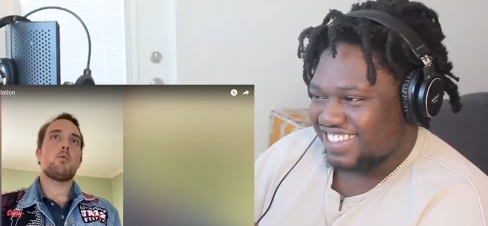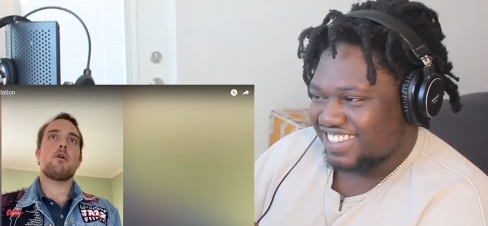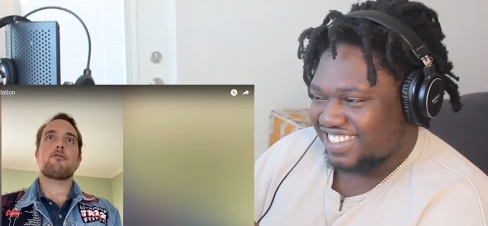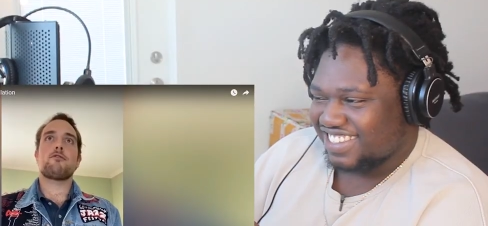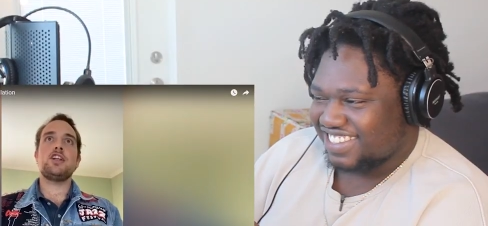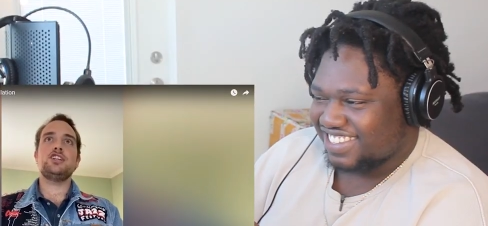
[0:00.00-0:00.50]

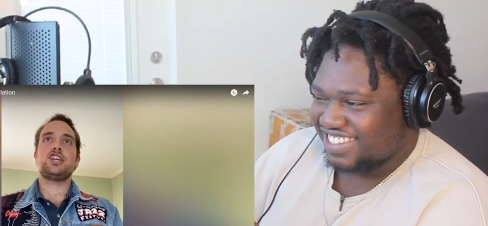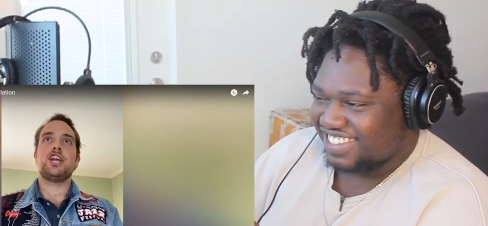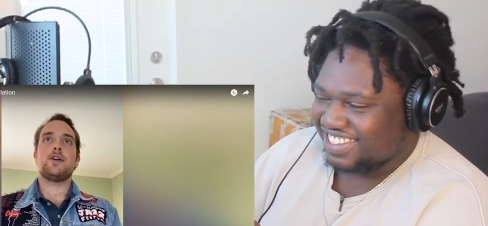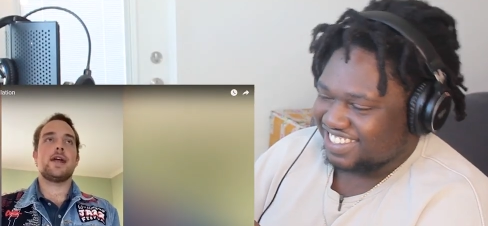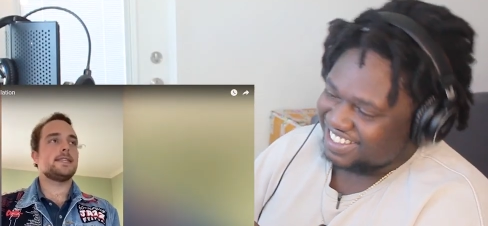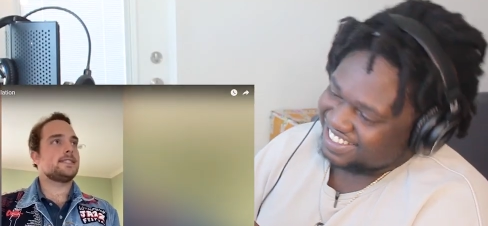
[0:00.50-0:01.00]
Speaker 1: French
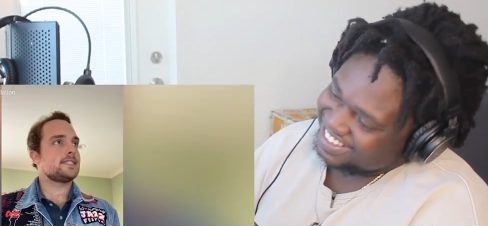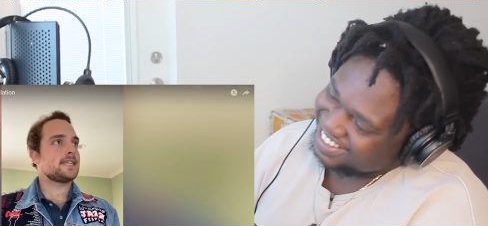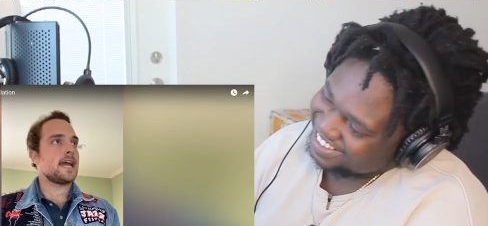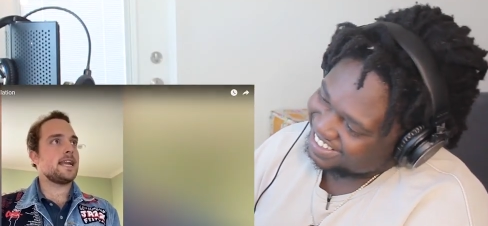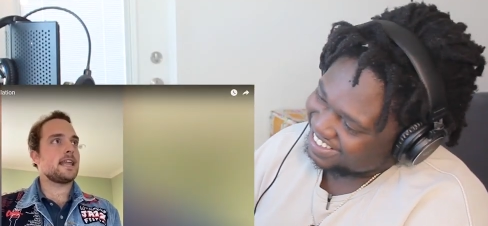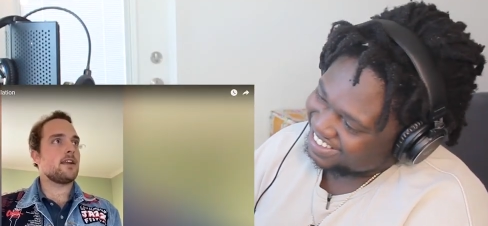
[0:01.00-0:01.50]
here has
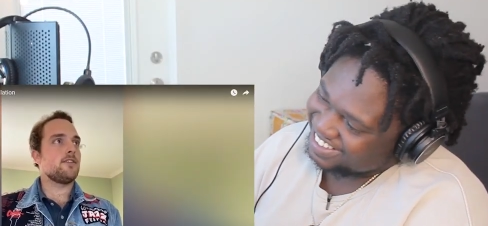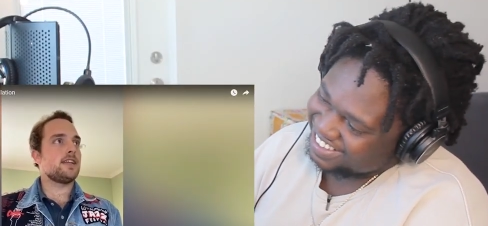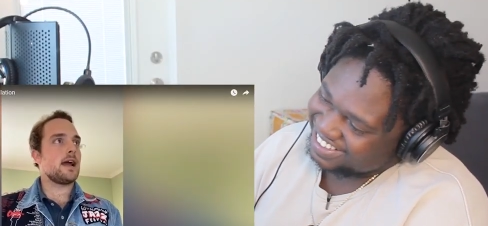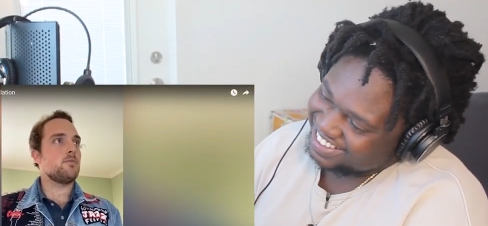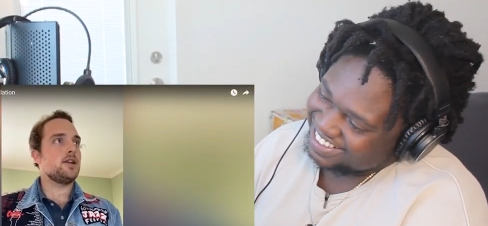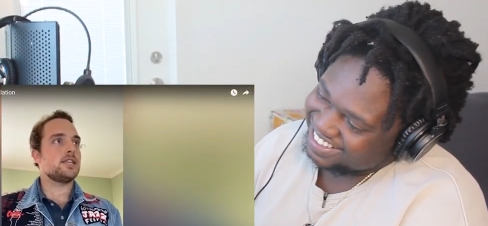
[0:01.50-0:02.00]
decided that every
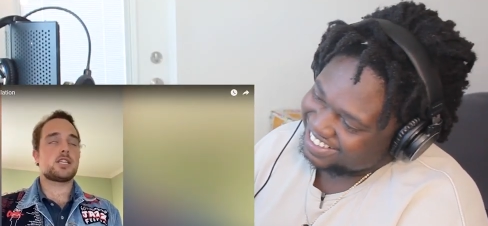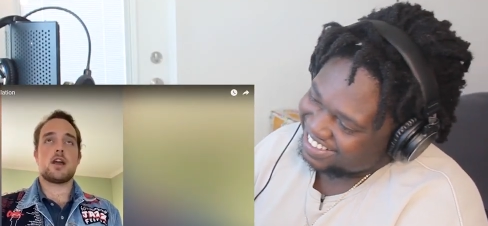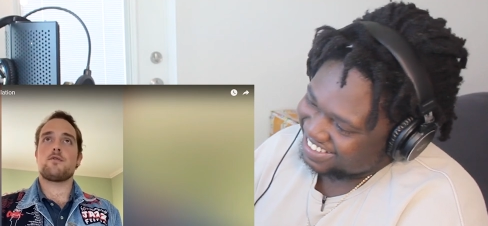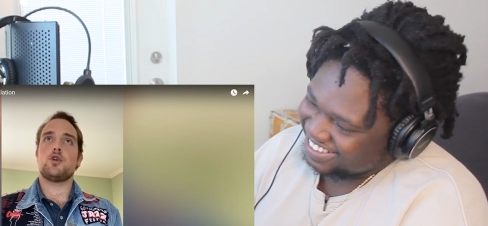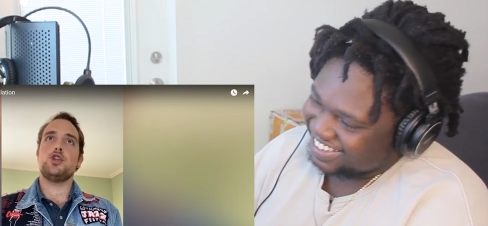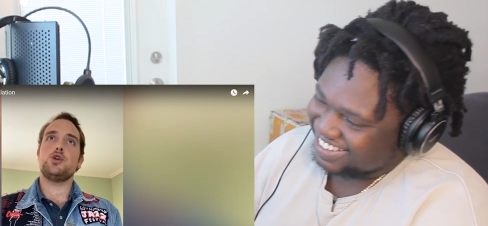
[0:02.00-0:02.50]
time we
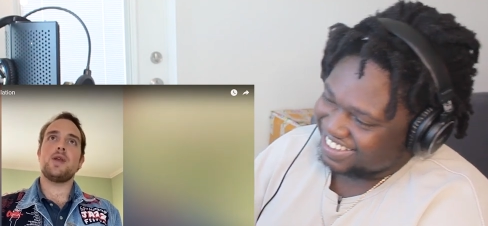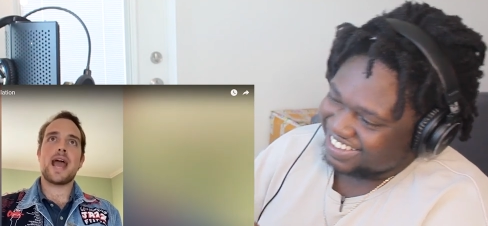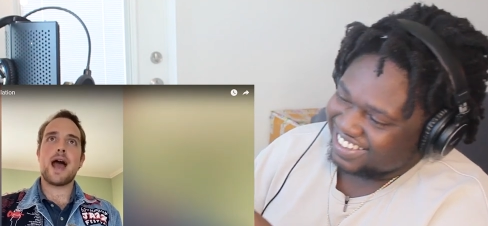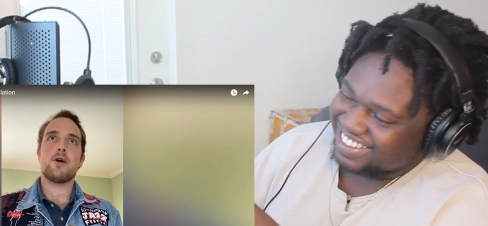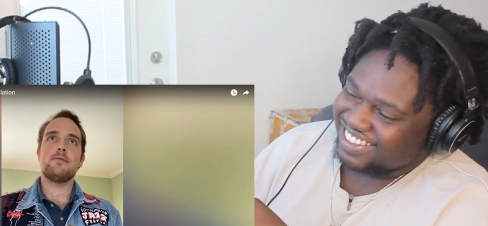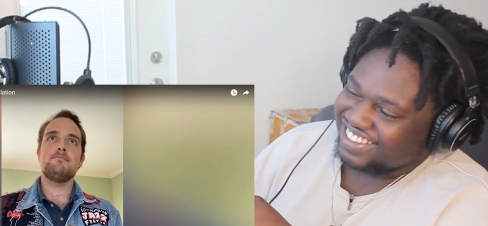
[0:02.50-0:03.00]
discover a new
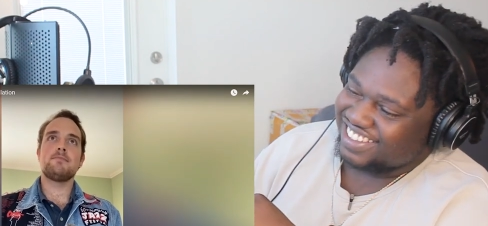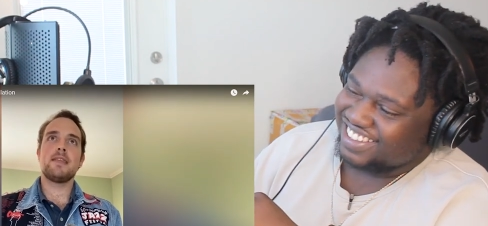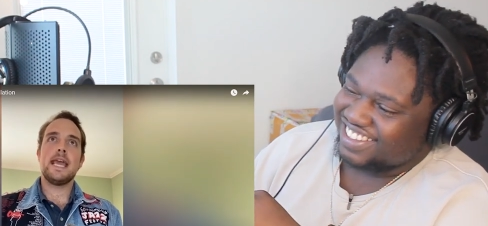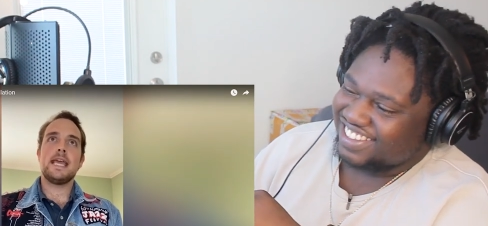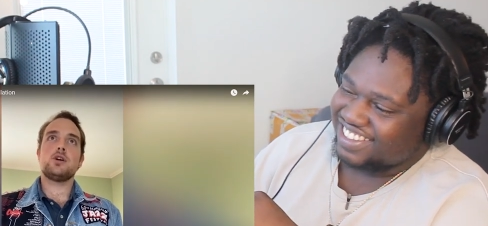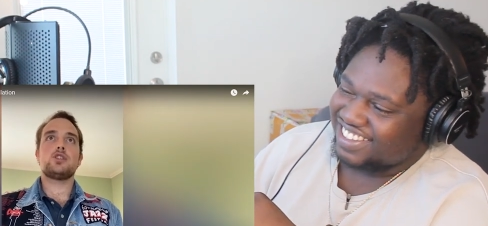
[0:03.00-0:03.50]
noun,
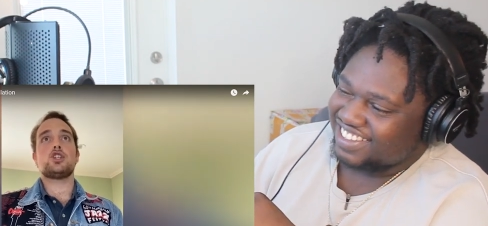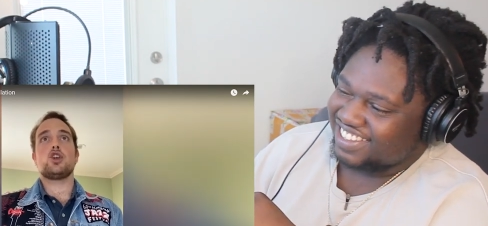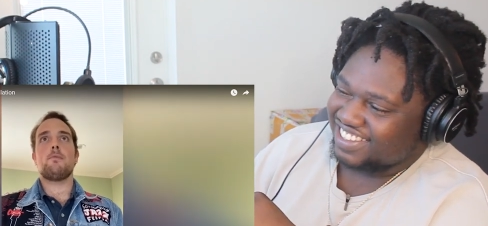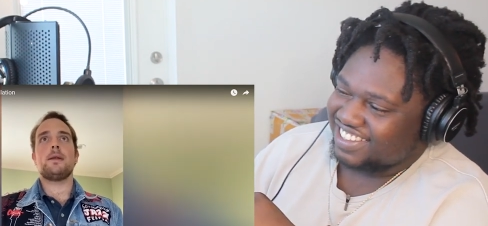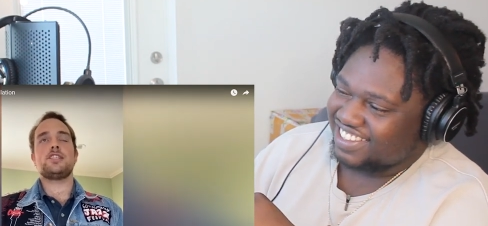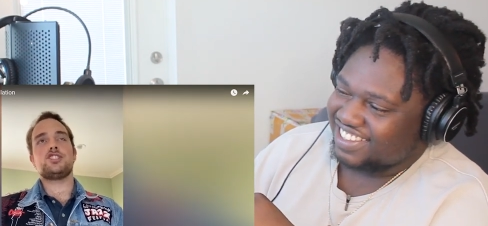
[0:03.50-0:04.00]
he'll
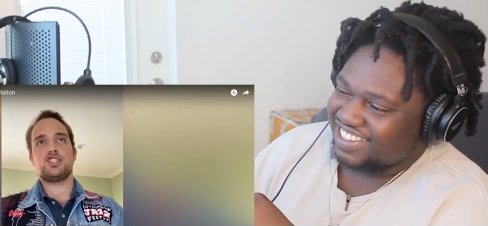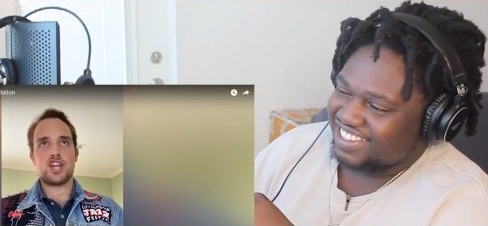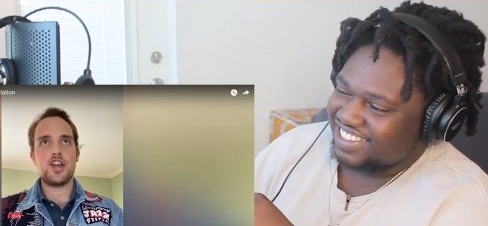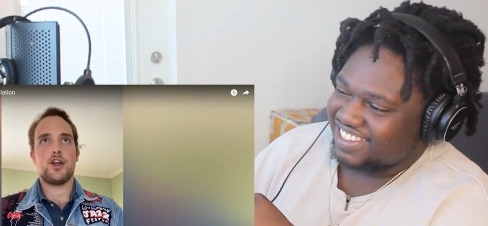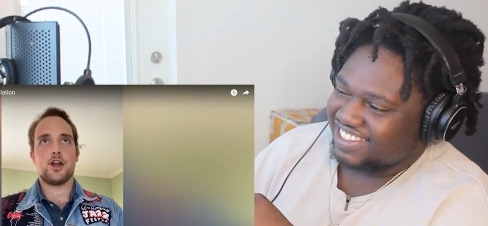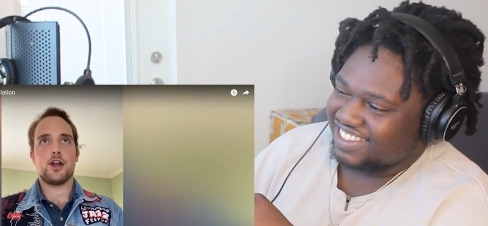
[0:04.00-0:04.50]
determine its gender.